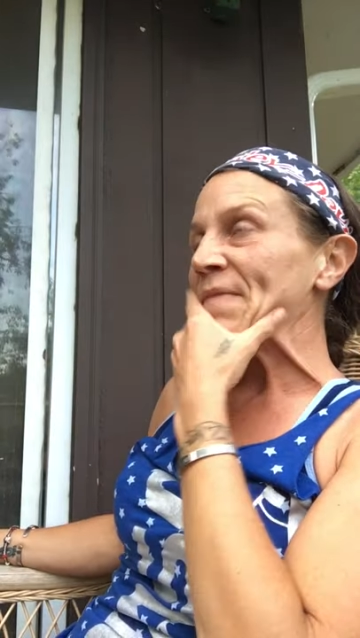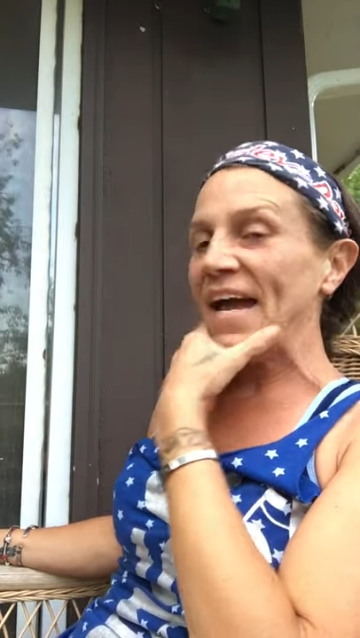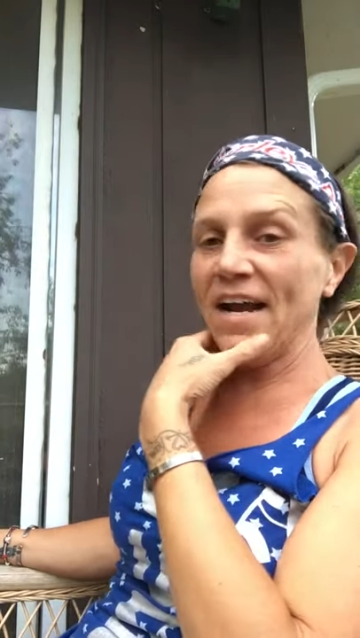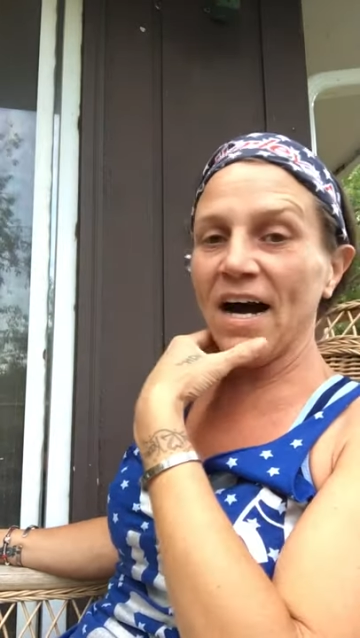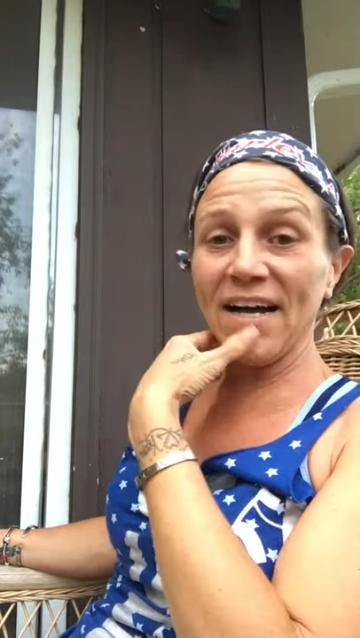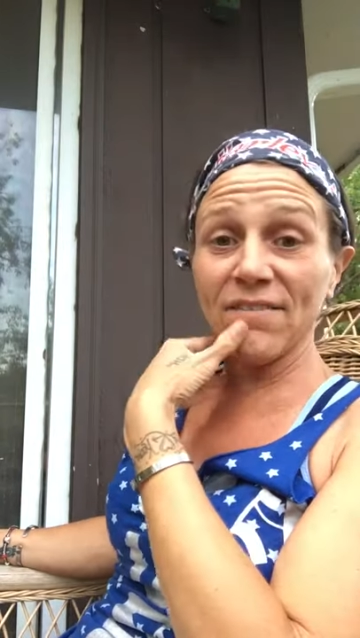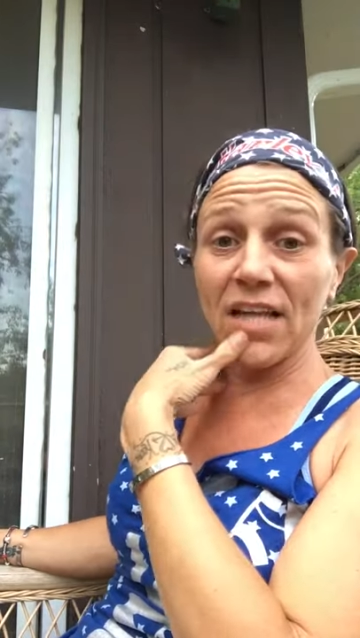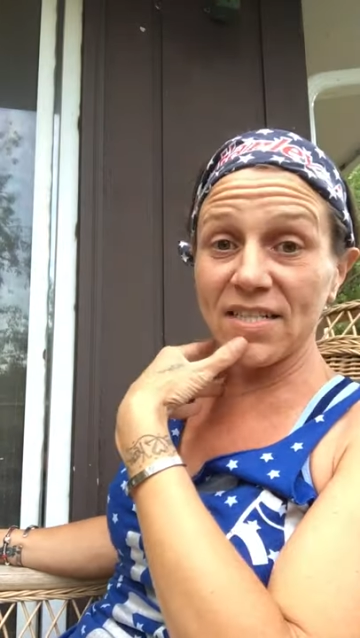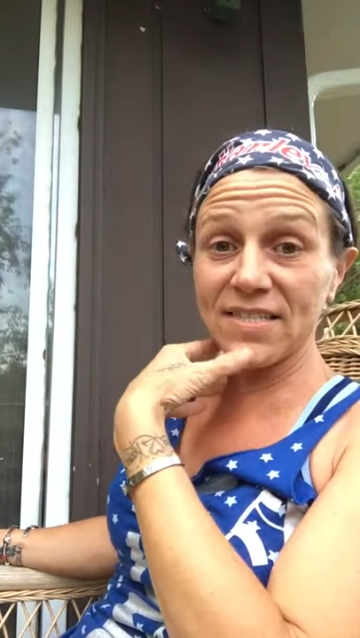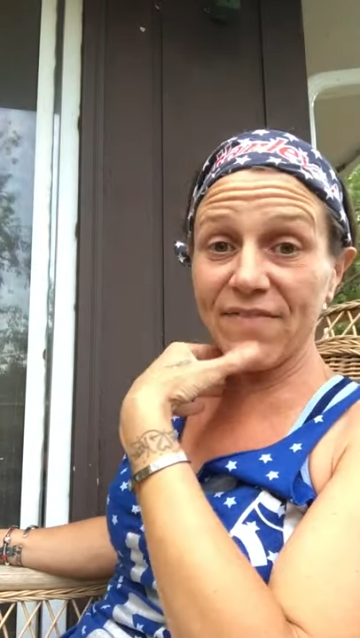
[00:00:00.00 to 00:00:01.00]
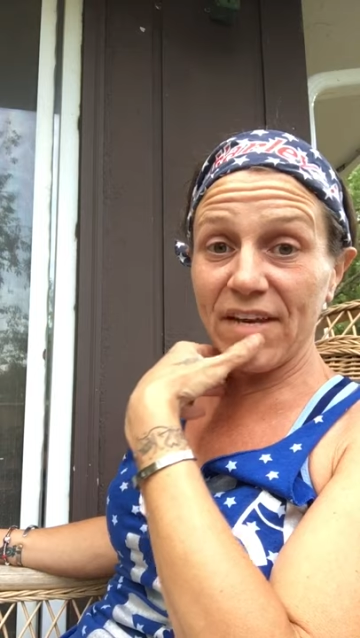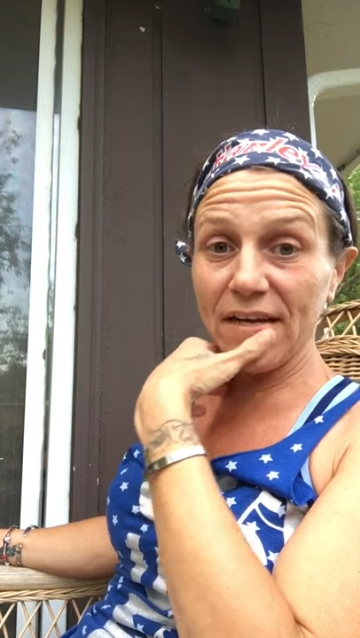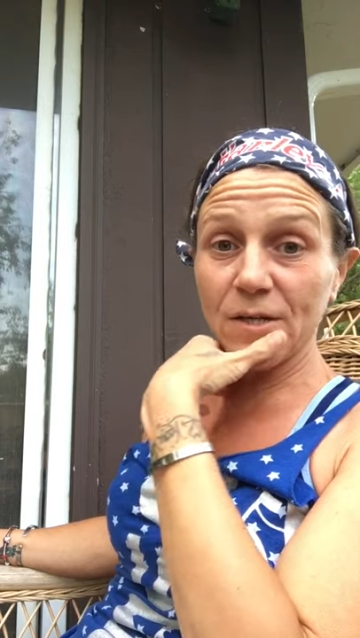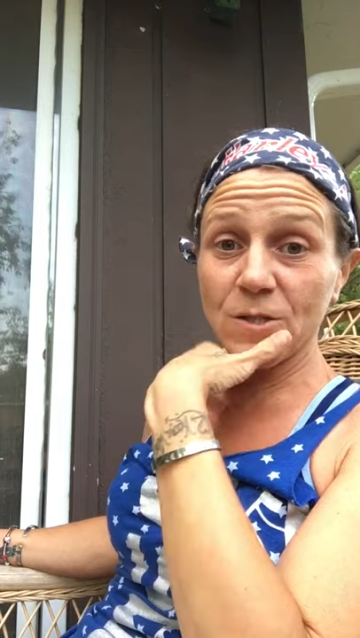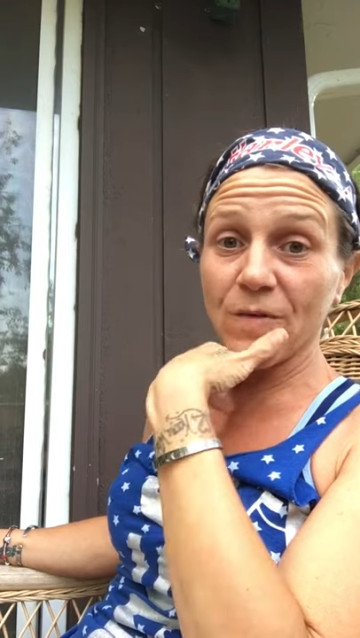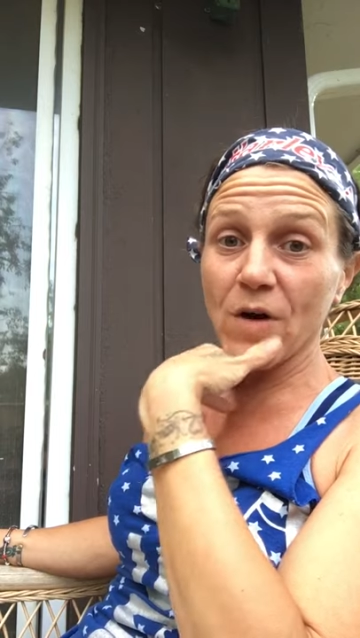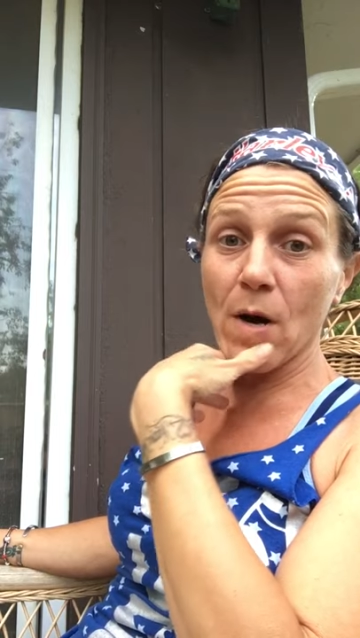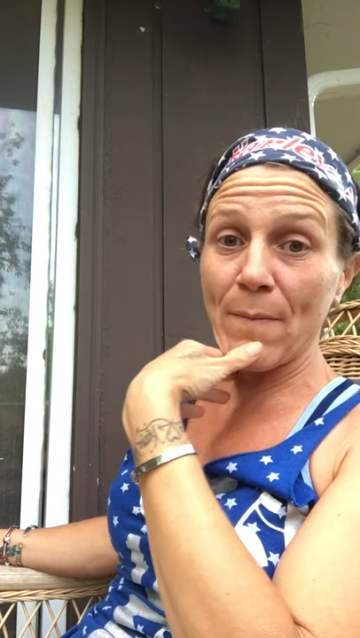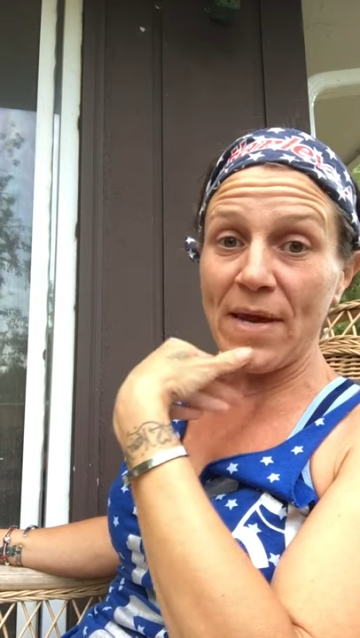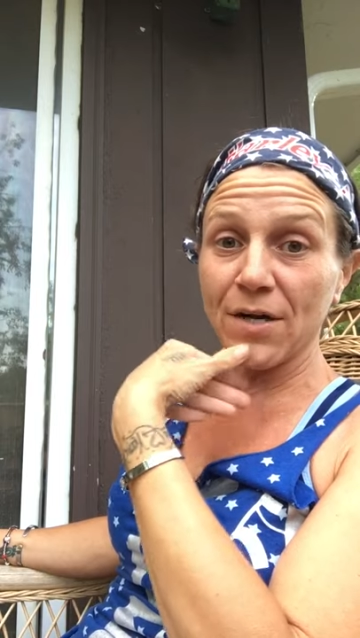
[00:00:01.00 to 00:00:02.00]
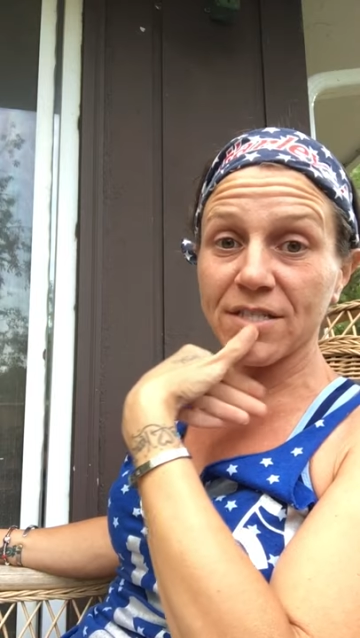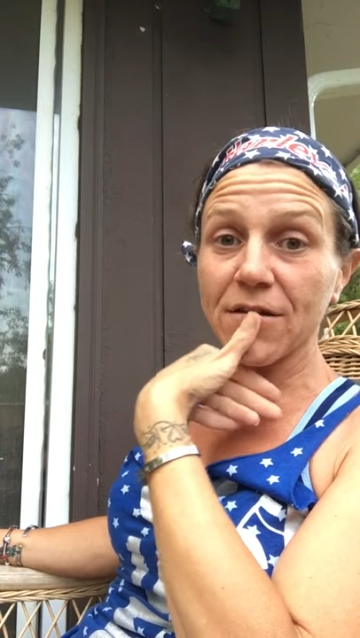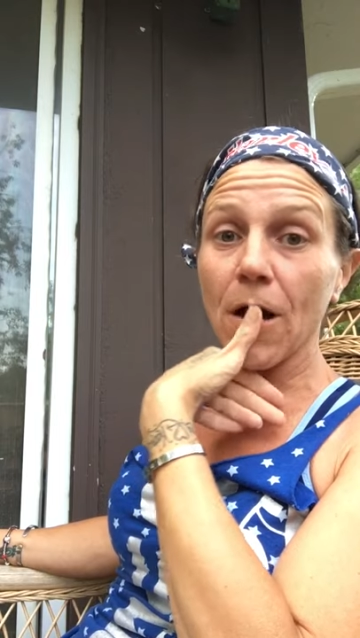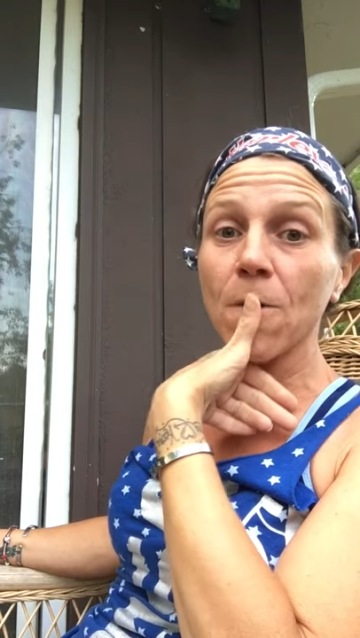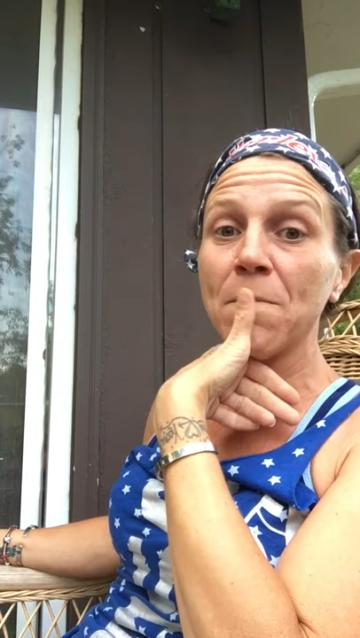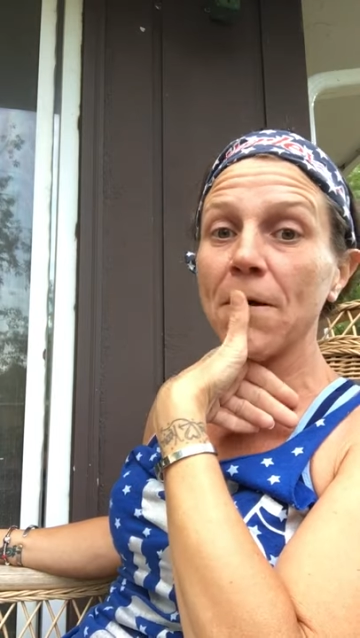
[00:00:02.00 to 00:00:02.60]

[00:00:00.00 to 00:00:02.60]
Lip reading: And I have lots of videos over on Periscope.